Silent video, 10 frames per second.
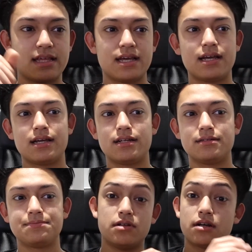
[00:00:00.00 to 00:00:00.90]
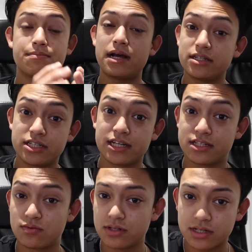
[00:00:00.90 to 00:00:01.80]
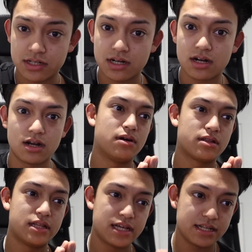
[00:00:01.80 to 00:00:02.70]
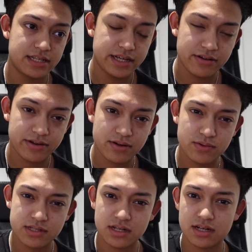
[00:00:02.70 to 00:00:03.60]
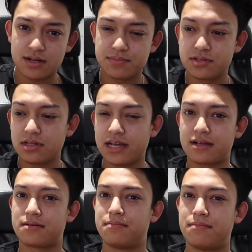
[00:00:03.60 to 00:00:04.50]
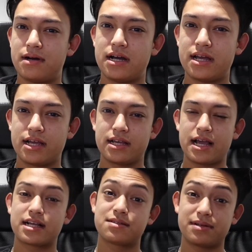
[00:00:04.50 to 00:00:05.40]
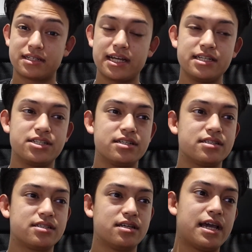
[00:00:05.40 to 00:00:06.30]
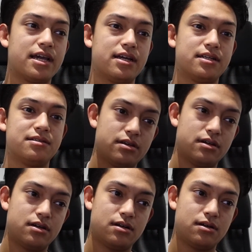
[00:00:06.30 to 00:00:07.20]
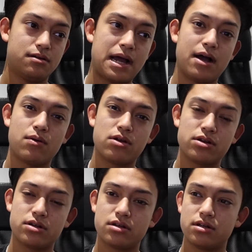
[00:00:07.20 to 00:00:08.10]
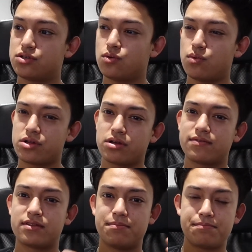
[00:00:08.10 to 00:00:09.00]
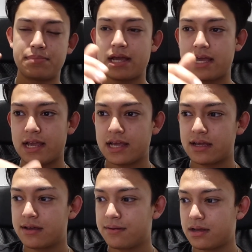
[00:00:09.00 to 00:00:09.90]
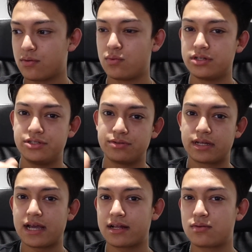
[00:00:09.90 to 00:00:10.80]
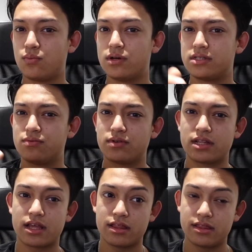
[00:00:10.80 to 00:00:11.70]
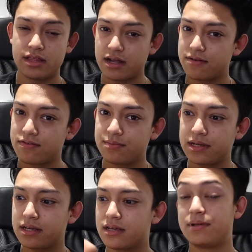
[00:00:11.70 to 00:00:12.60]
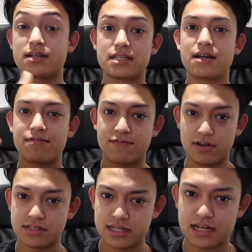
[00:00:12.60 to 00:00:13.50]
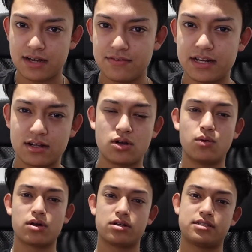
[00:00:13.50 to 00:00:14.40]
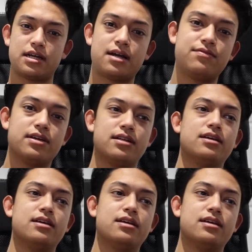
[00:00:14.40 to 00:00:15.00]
then, not bashing it, it's a really good car, but the interior was not up to like my expectations, and the power to what you have to pay and what you get wasn't really there for me because I have friends that have it and coworkers that have it.